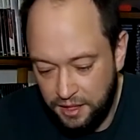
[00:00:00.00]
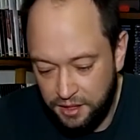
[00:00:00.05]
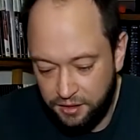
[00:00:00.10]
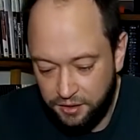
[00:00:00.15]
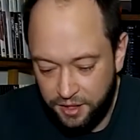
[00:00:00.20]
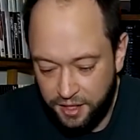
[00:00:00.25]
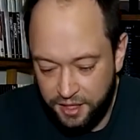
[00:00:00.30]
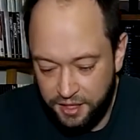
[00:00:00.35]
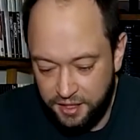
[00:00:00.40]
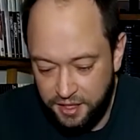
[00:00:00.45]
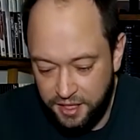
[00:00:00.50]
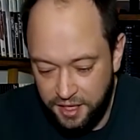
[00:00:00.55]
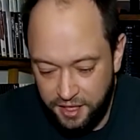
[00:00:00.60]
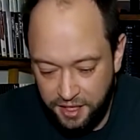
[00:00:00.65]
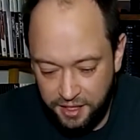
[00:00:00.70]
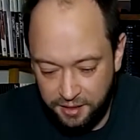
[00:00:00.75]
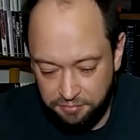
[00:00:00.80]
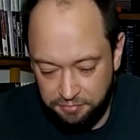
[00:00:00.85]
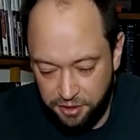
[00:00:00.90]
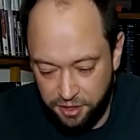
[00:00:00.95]
Go ahead and get
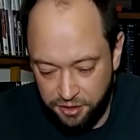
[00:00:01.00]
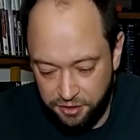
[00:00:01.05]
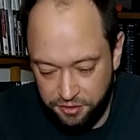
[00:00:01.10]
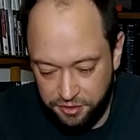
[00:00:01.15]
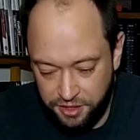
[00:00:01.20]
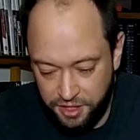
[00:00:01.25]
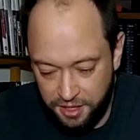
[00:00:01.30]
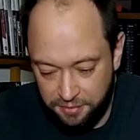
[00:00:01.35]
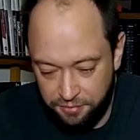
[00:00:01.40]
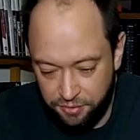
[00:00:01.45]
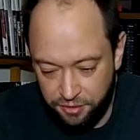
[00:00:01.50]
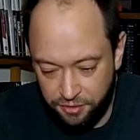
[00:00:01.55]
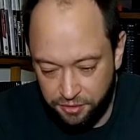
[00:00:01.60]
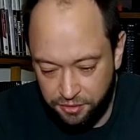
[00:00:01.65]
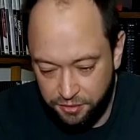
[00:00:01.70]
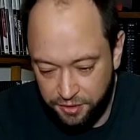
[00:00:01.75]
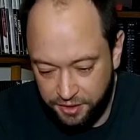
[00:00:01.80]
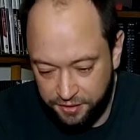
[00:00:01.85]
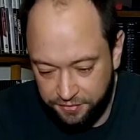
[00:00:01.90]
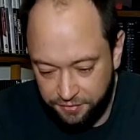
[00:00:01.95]
him posed up real
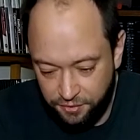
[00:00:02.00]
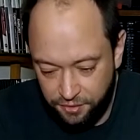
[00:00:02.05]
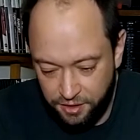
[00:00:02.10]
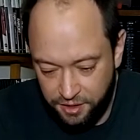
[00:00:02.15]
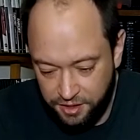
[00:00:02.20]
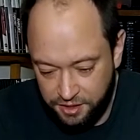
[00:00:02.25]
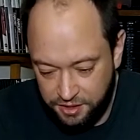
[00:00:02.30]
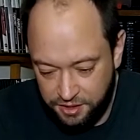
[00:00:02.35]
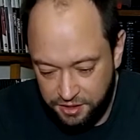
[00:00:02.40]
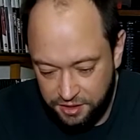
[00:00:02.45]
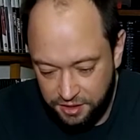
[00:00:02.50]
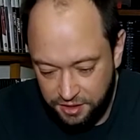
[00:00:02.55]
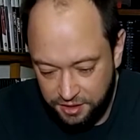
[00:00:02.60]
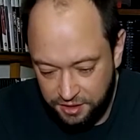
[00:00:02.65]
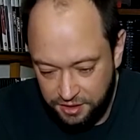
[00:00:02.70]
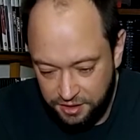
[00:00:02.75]
quick for us.